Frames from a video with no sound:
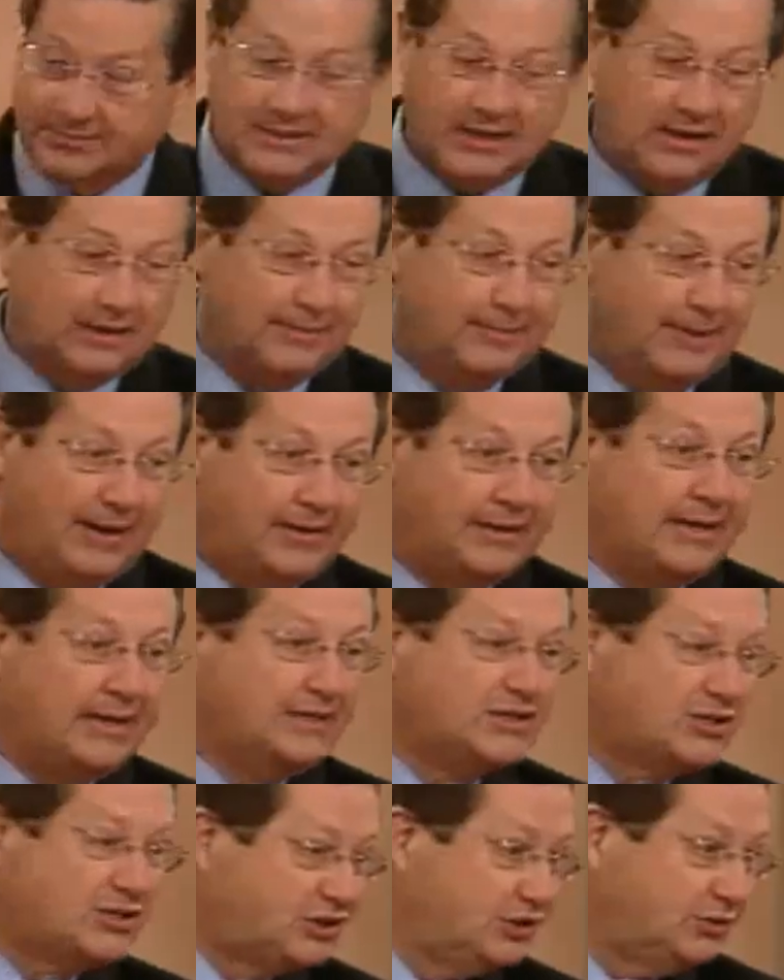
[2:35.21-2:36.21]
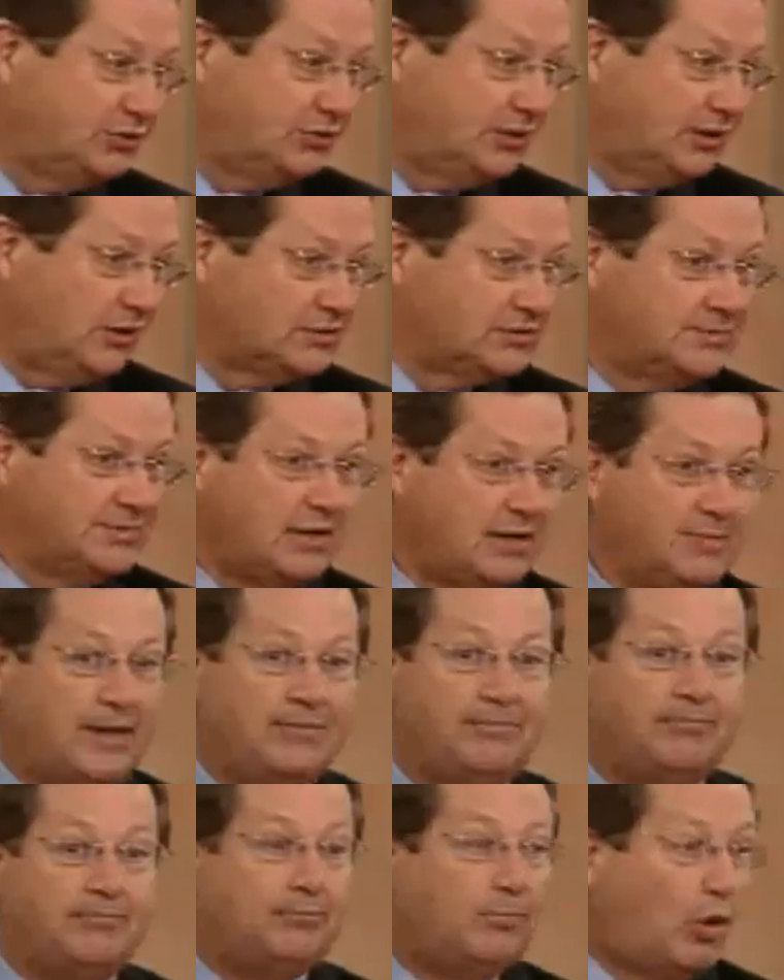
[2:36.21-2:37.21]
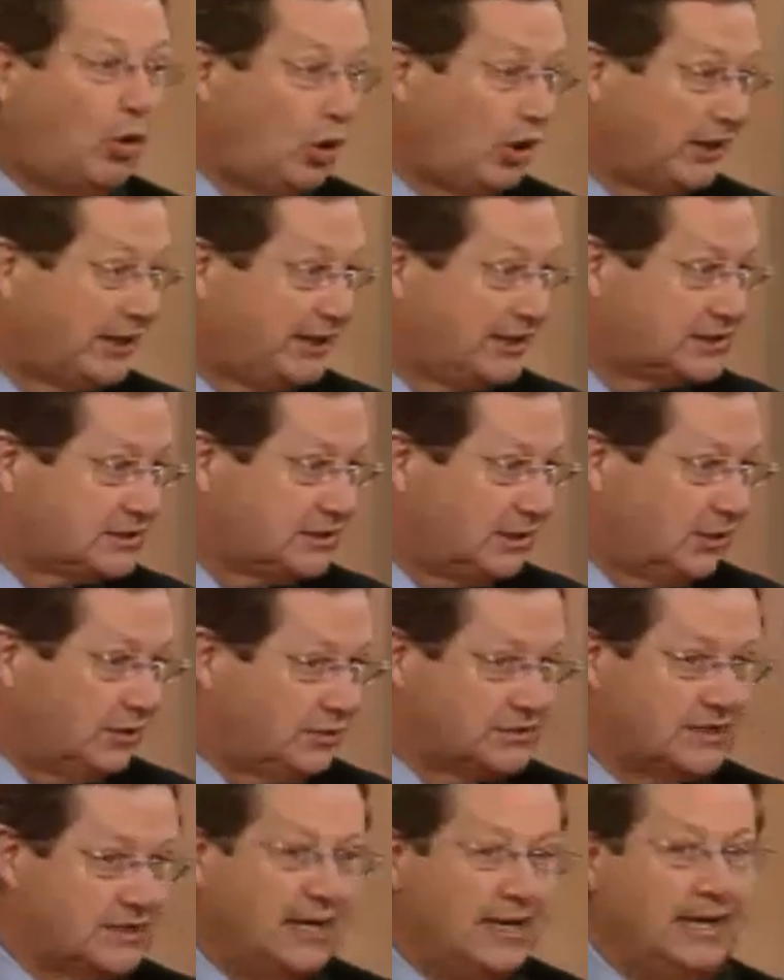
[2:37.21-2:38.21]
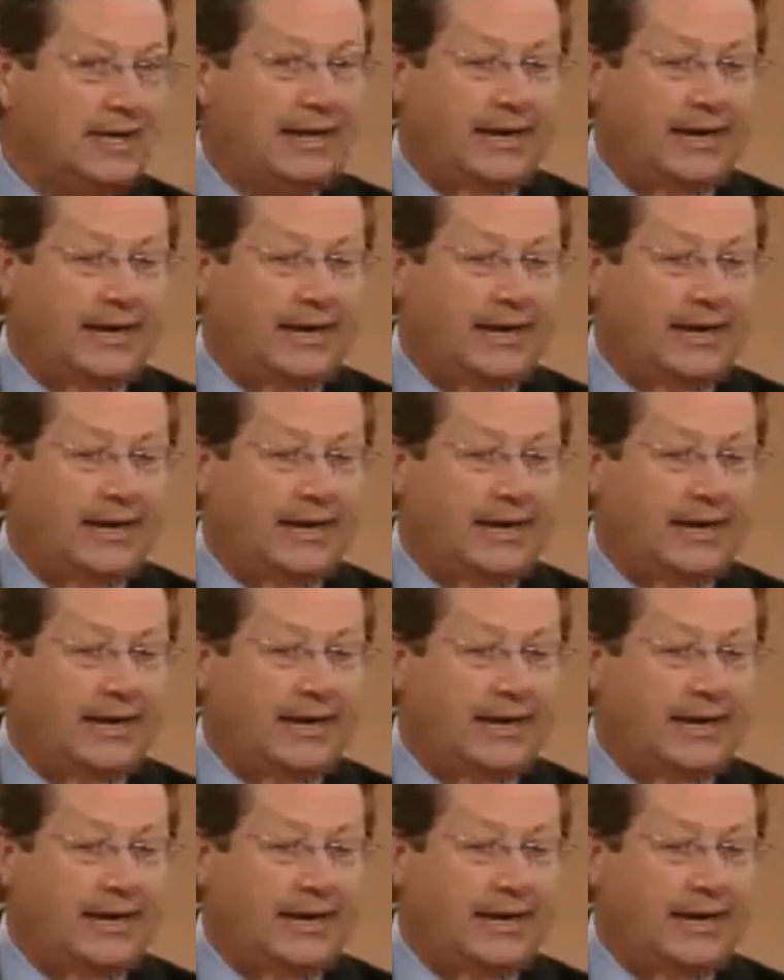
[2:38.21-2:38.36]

I'm talking about student loans. I'm talking about mortgage loans.